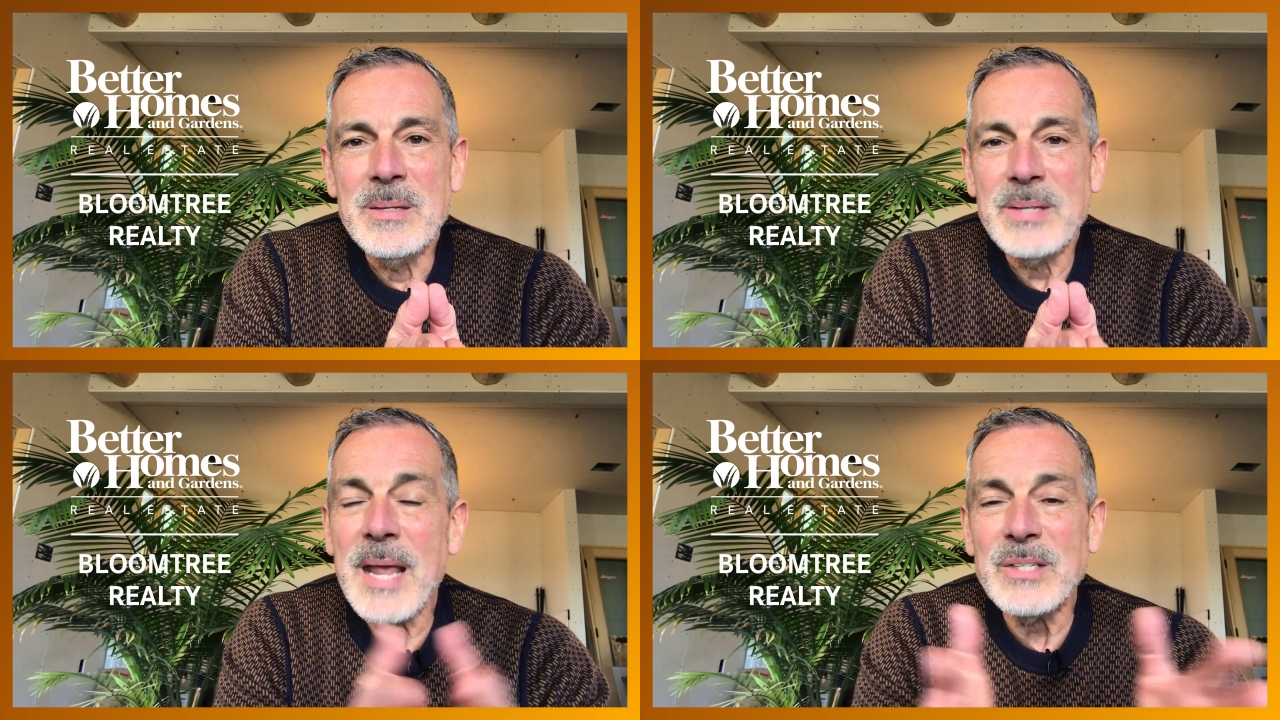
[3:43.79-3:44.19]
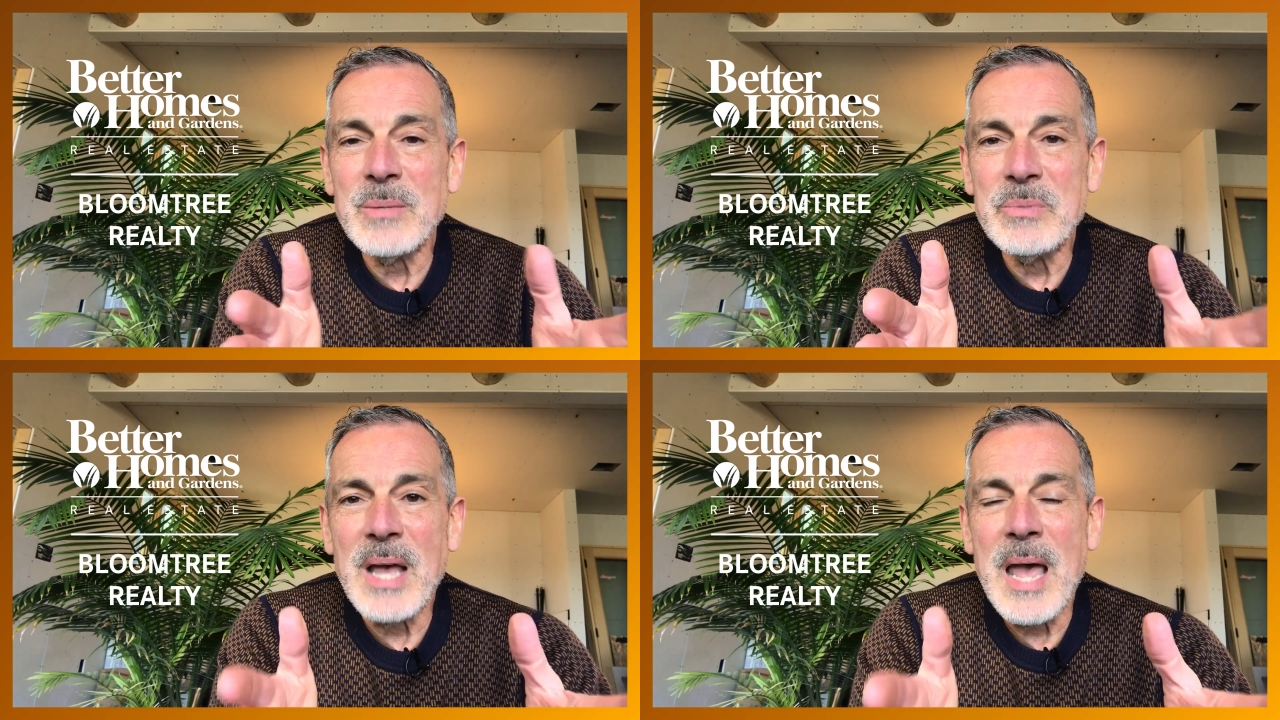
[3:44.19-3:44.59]
take
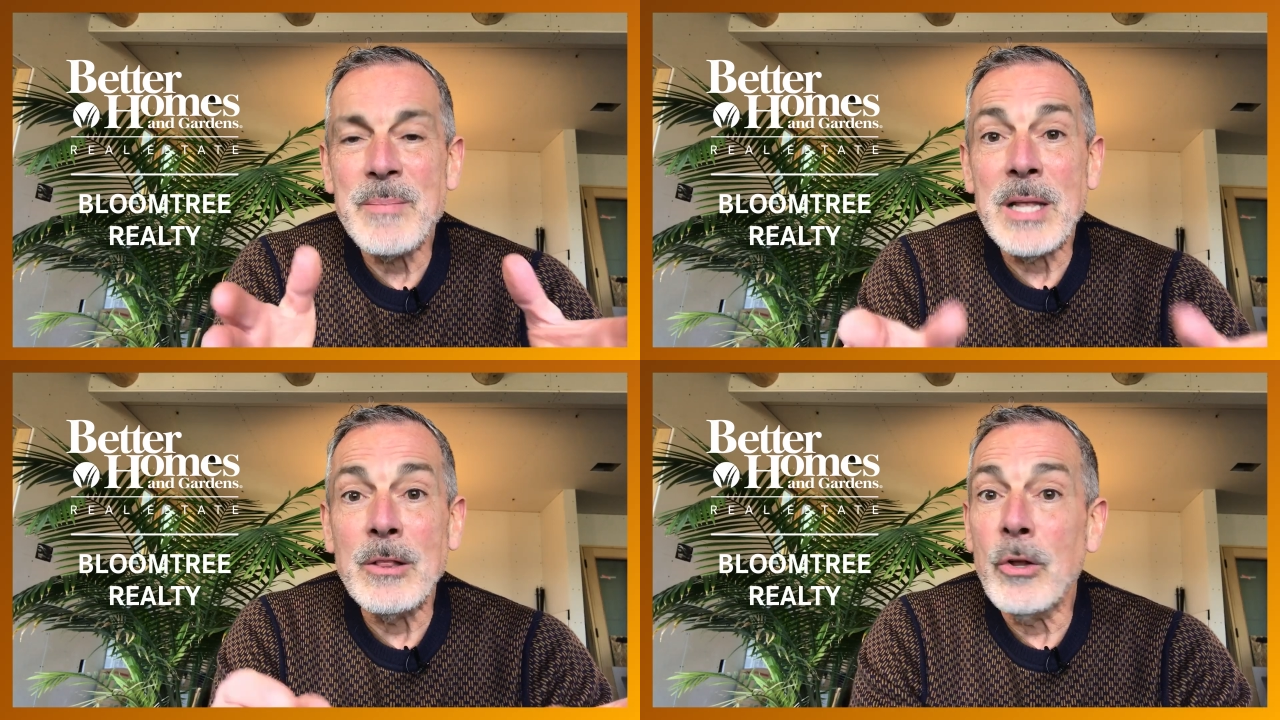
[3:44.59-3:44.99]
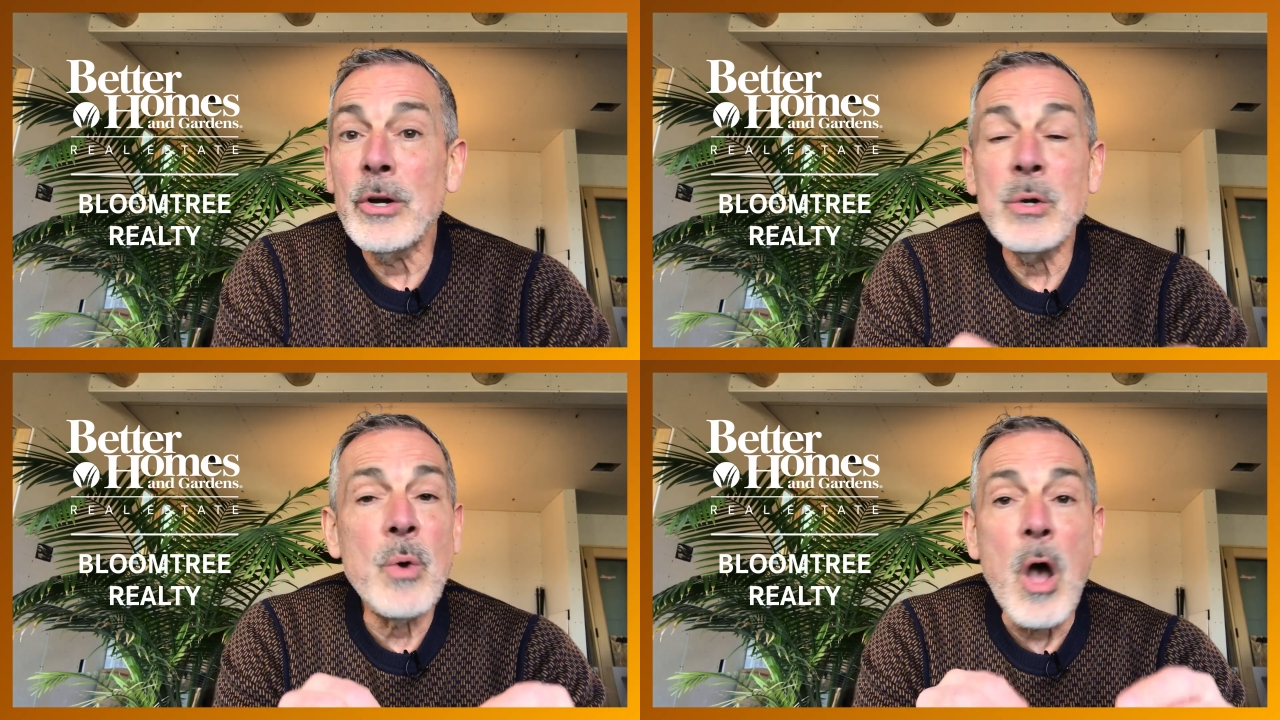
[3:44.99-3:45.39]
some time and
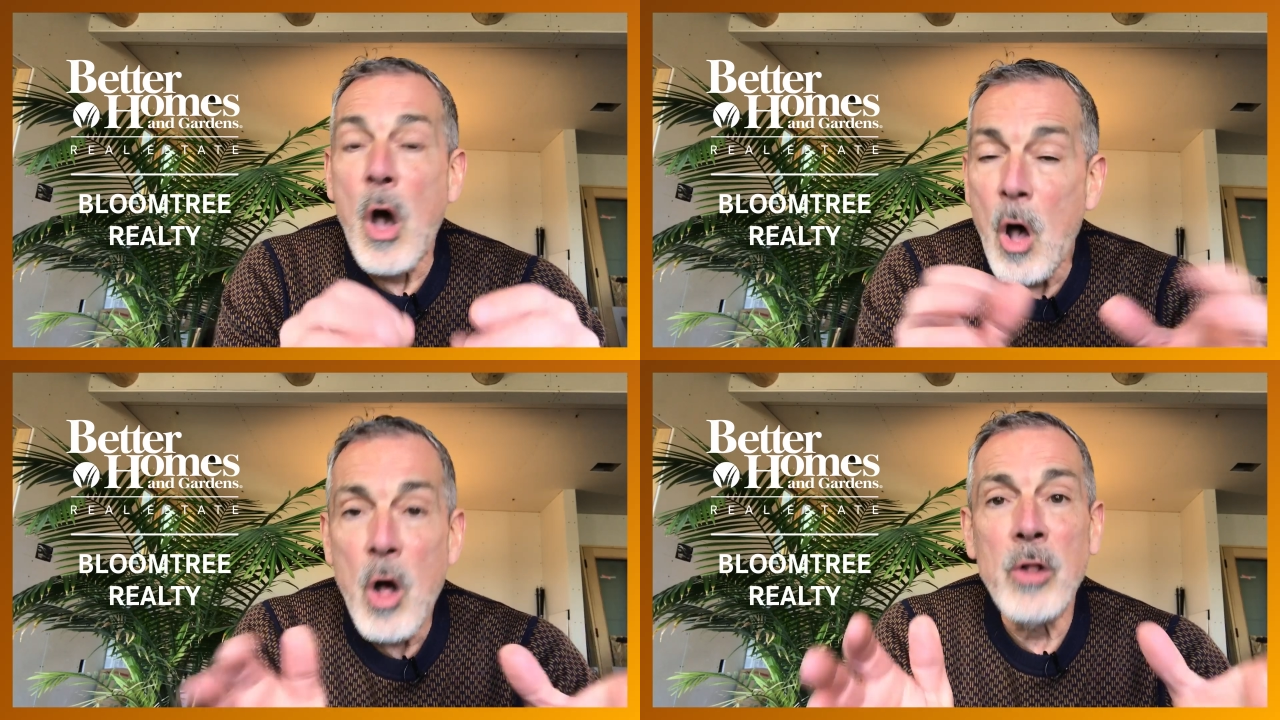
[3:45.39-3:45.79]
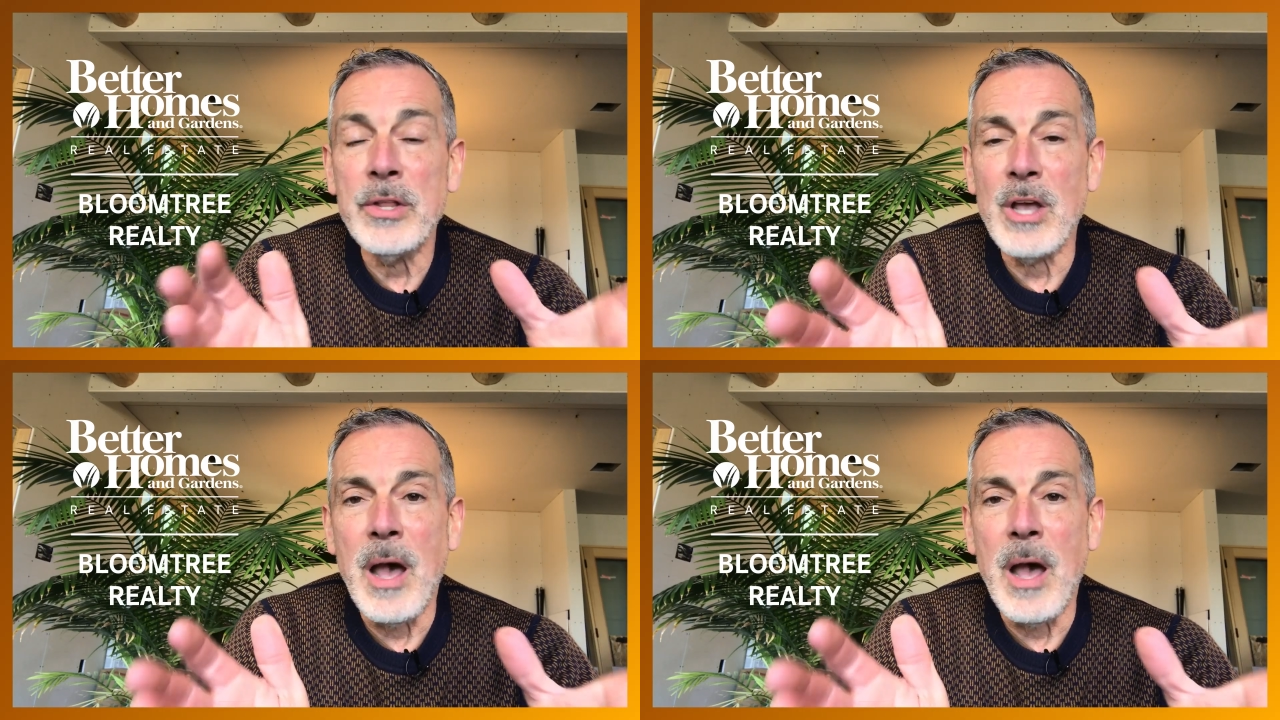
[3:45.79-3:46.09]
learn all the